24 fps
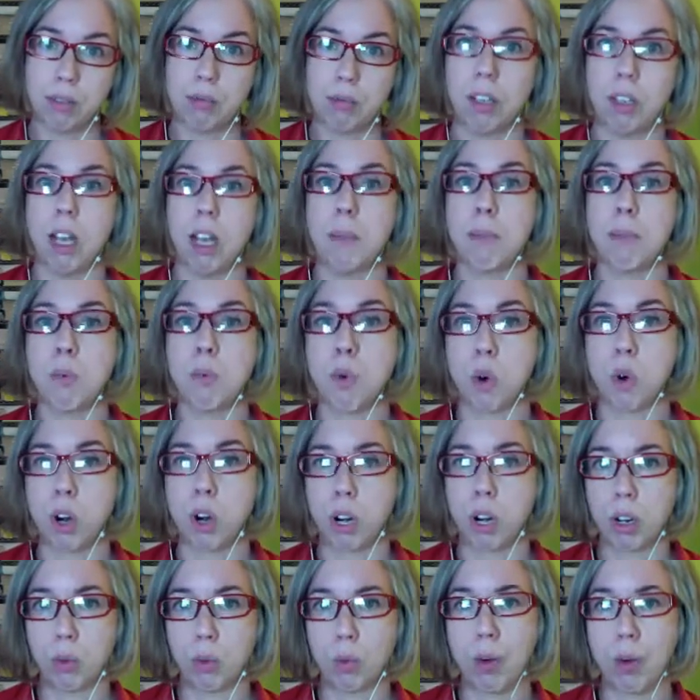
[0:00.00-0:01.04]
a
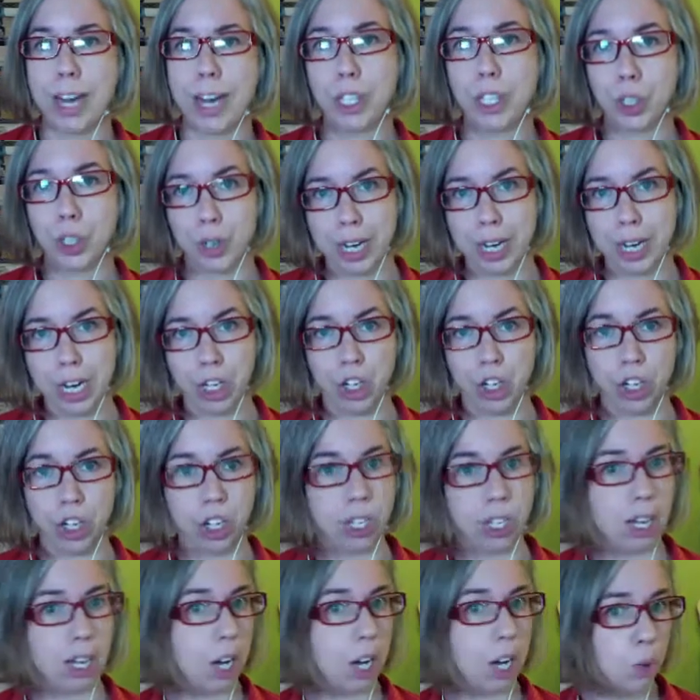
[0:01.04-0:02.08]
more regular-ish
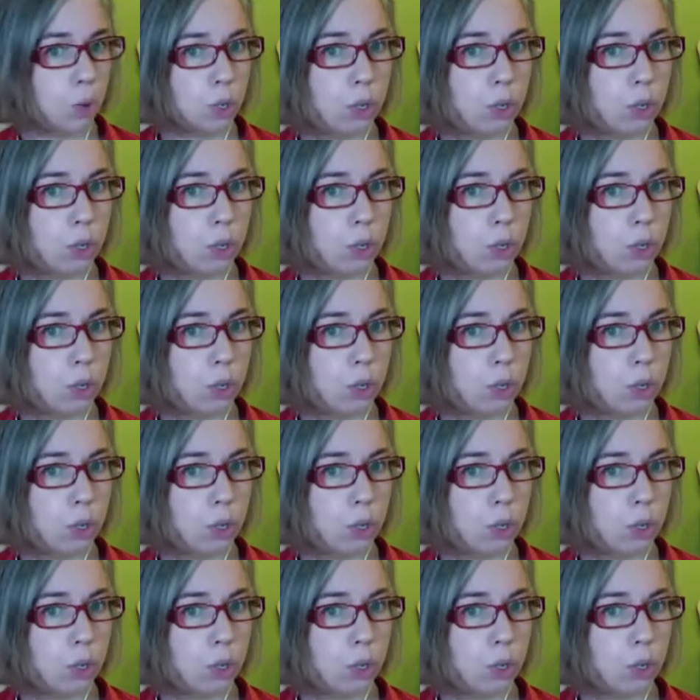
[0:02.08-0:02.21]
schedule.